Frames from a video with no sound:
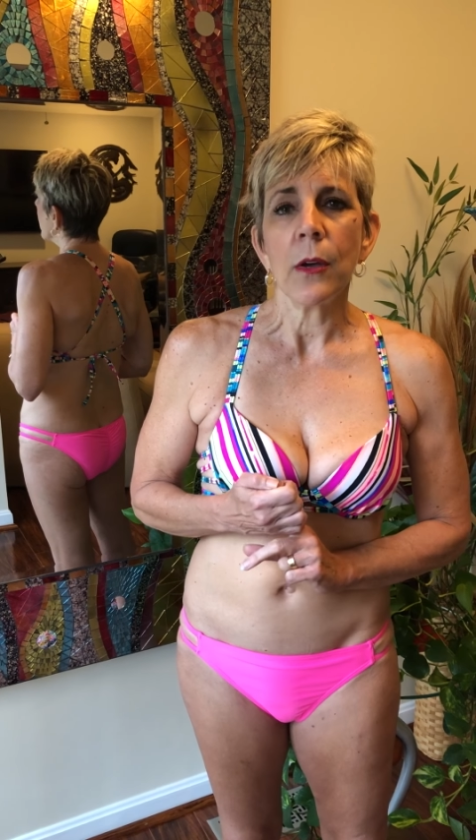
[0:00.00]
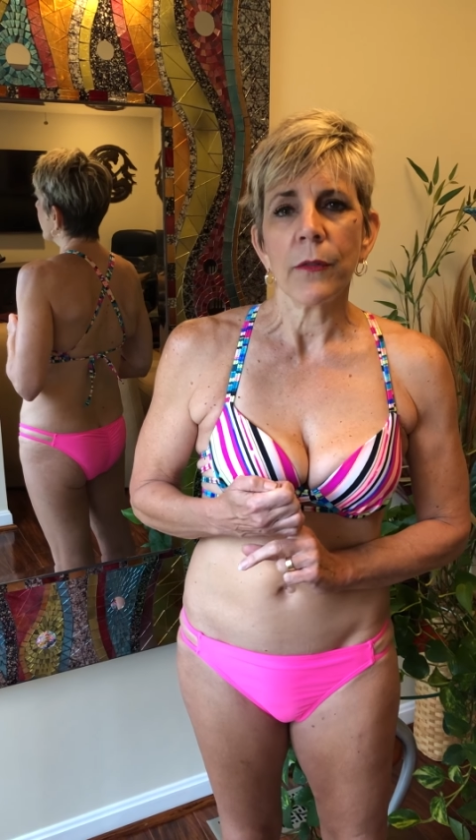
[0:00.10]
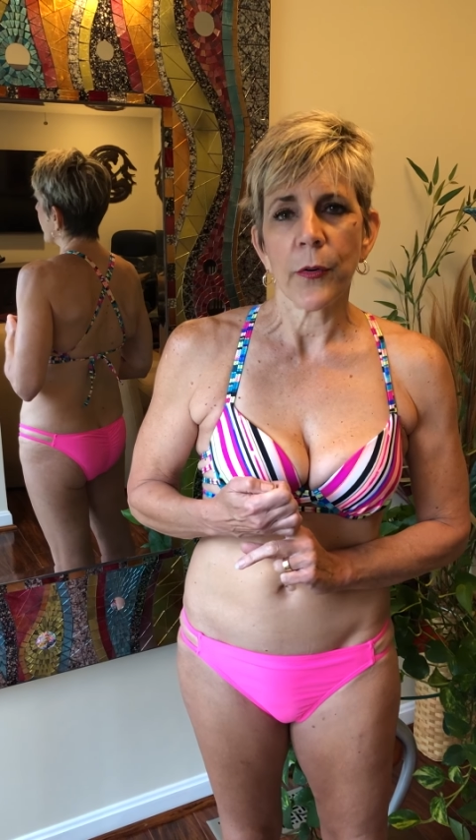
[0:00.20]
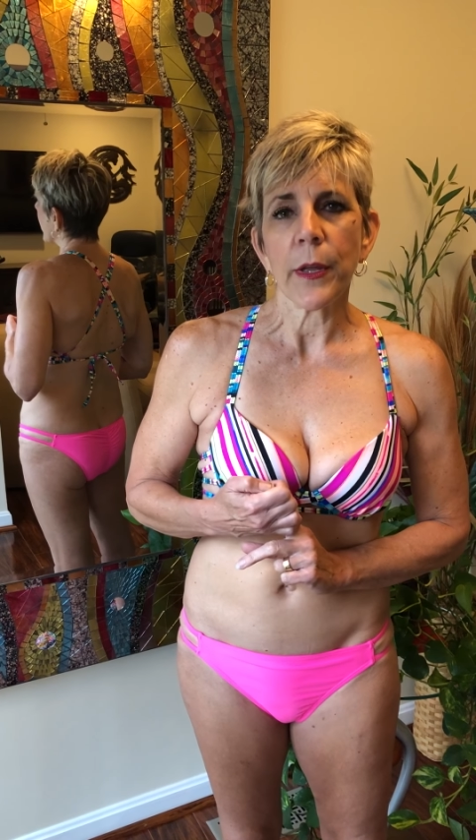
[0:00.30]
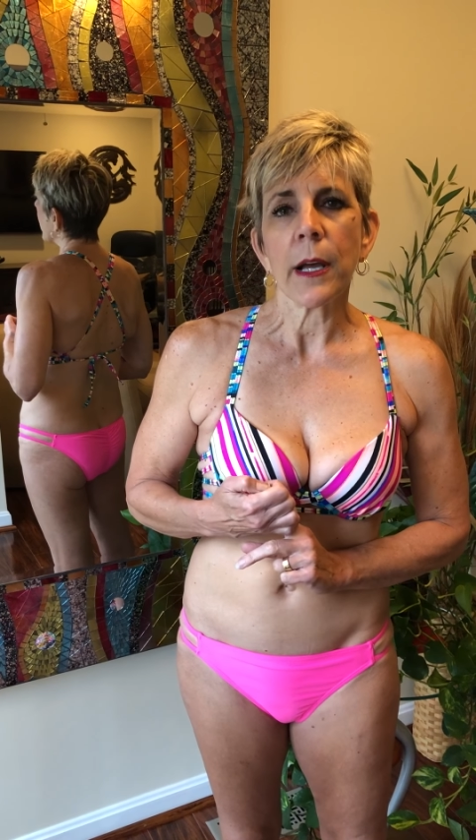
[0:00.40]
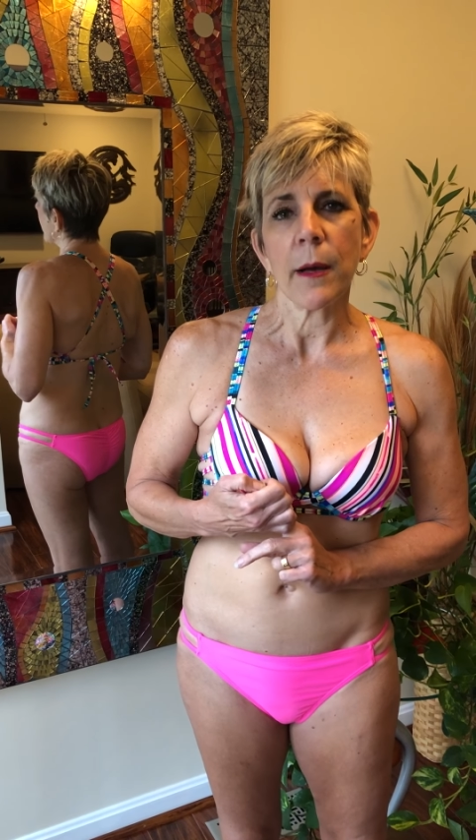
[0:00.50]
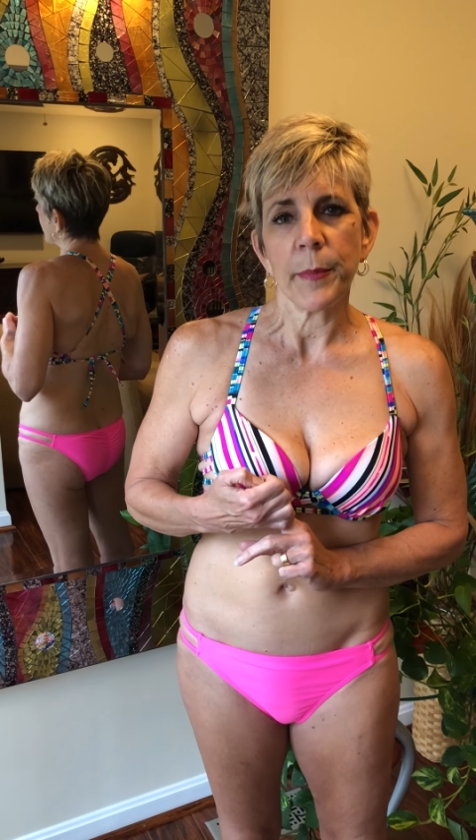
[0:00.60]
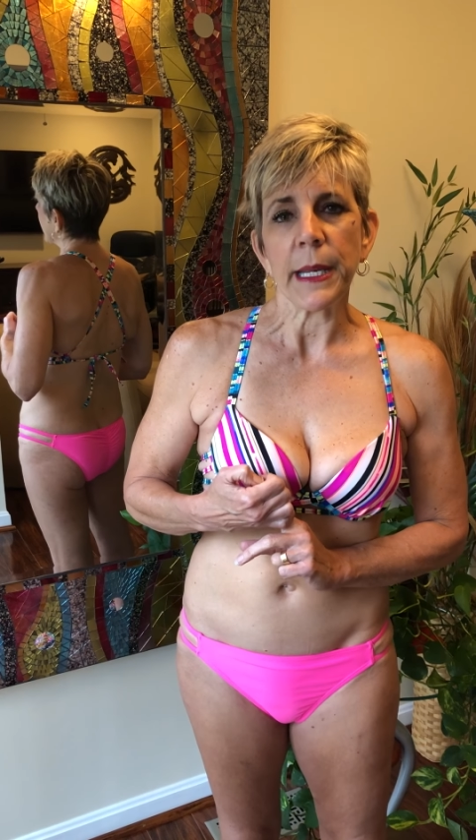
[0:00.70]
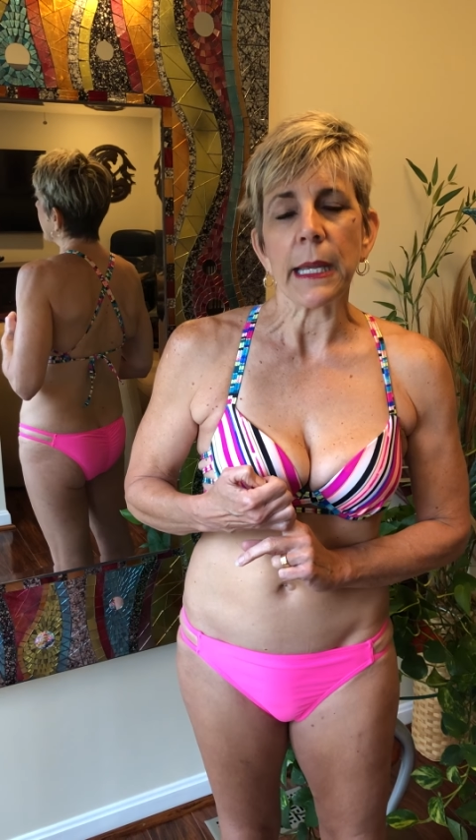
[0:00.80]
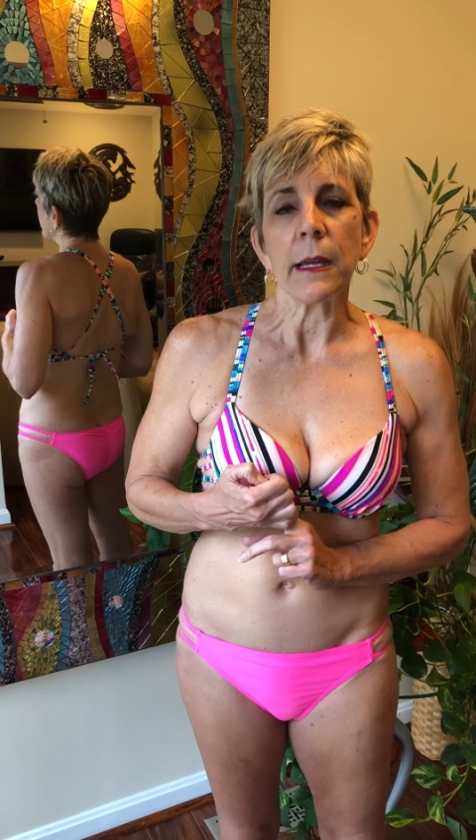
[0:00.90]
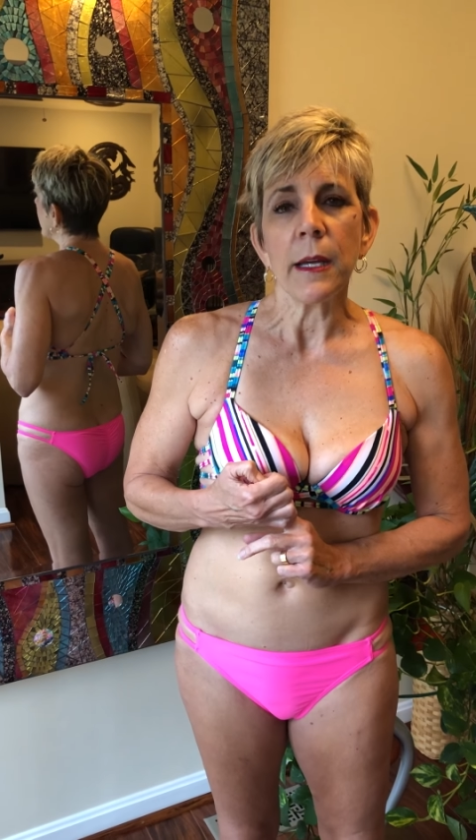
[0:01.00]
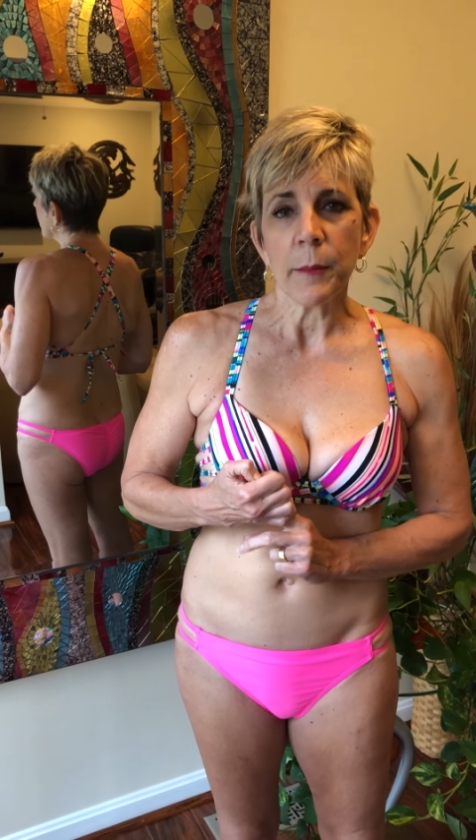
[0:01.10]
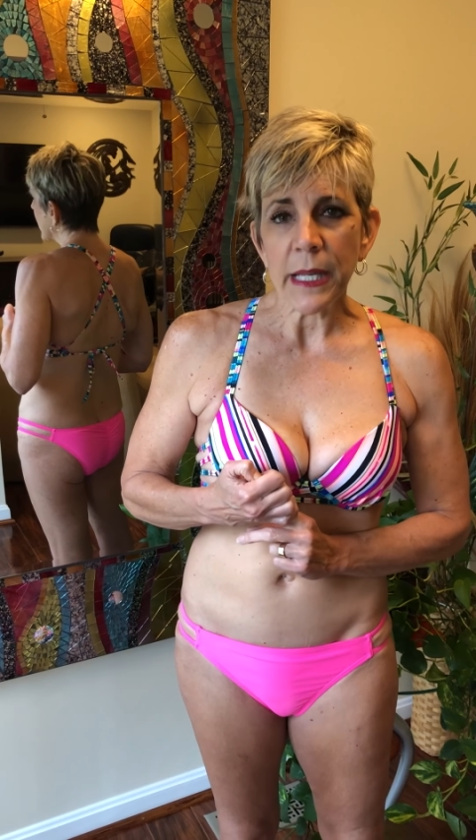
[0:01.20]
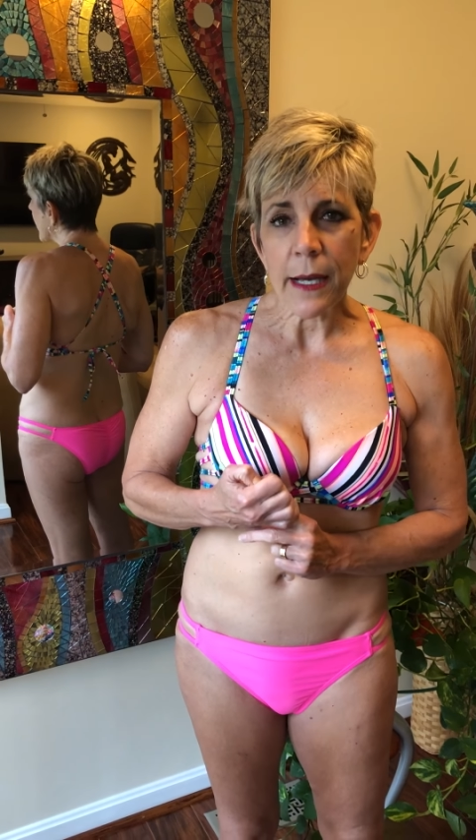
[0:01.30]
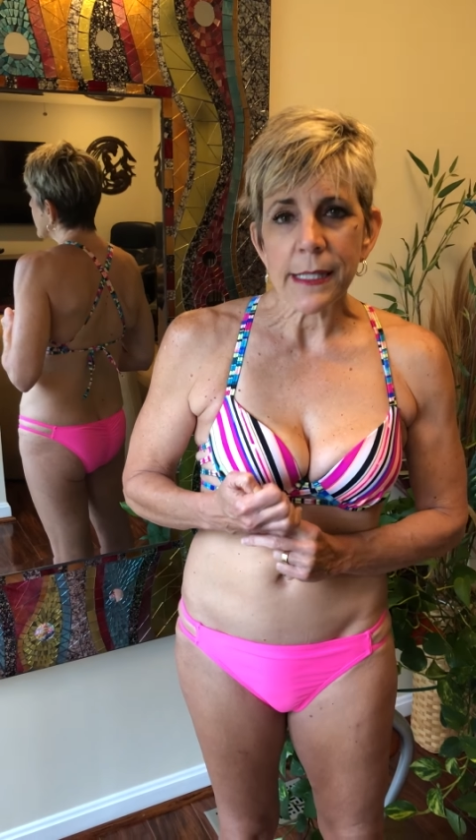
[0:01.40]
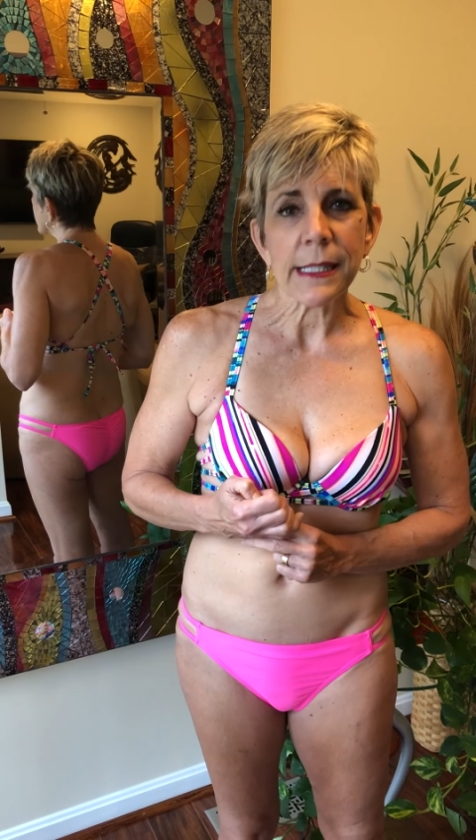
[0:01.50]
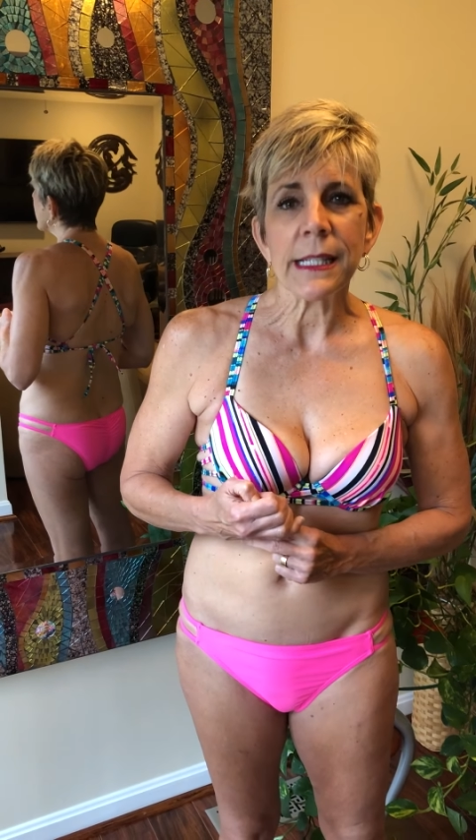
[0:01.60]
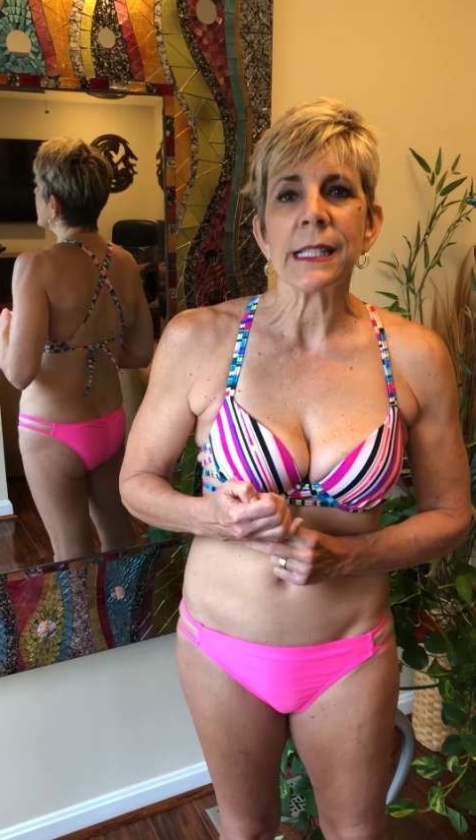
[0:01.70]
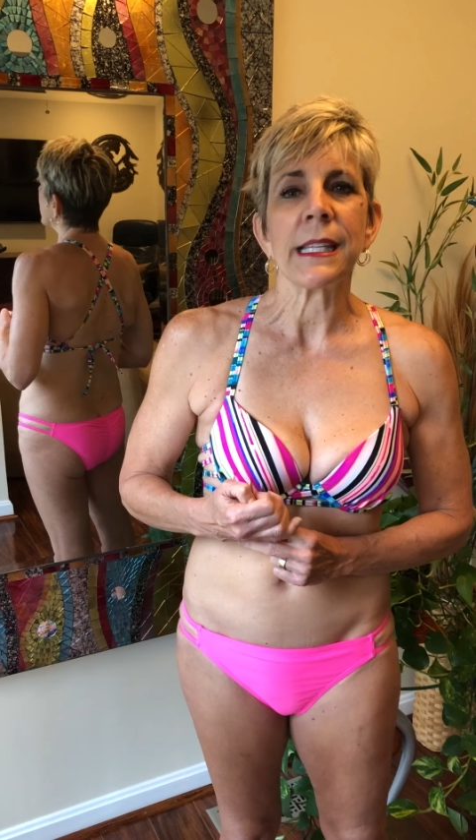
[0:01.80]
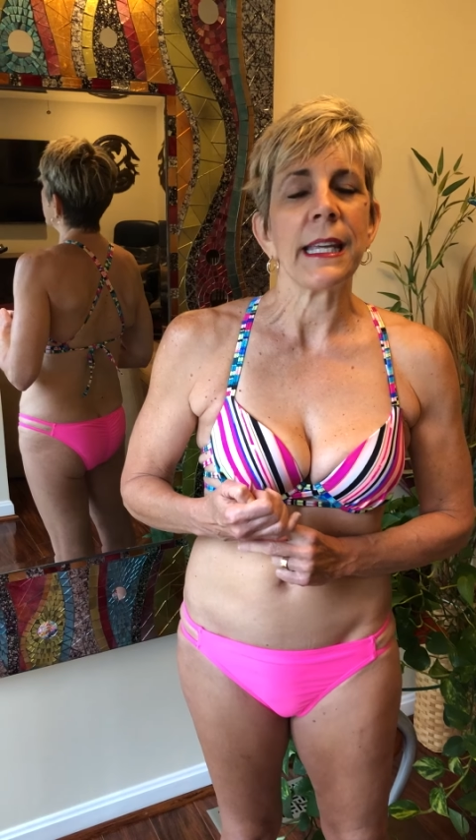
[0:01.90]
for the company because
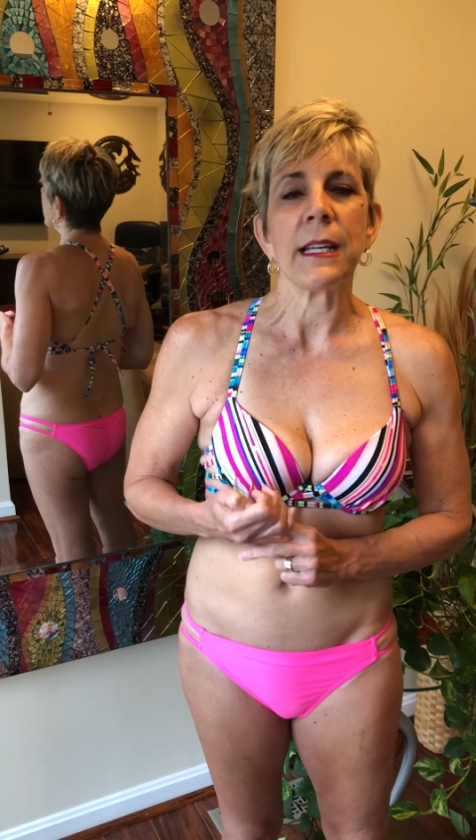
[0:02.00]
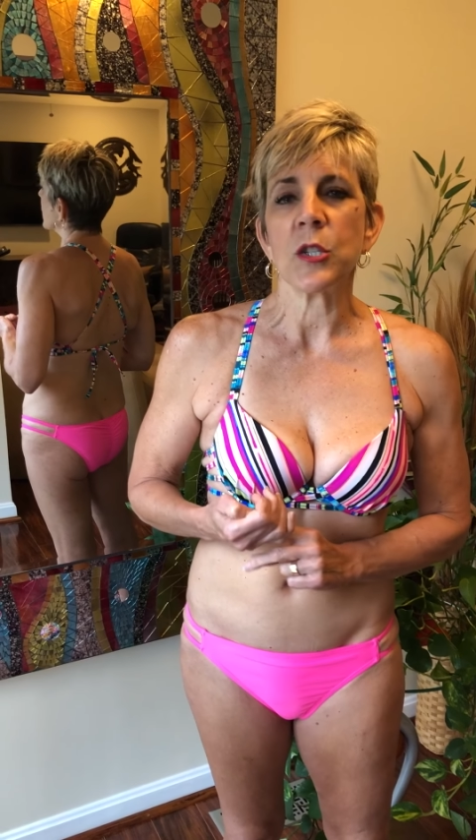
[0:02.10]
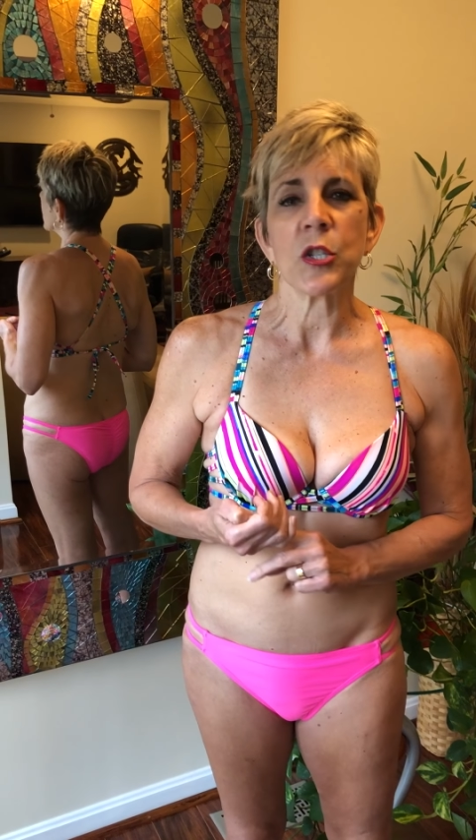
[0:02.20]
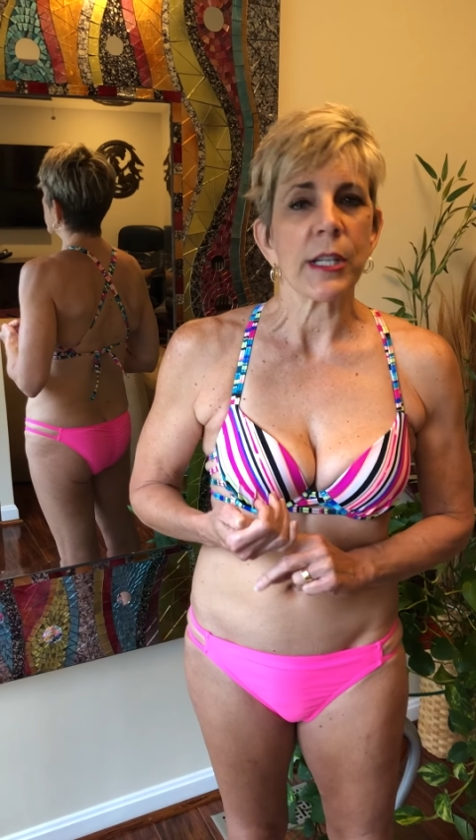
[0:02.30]
this thing is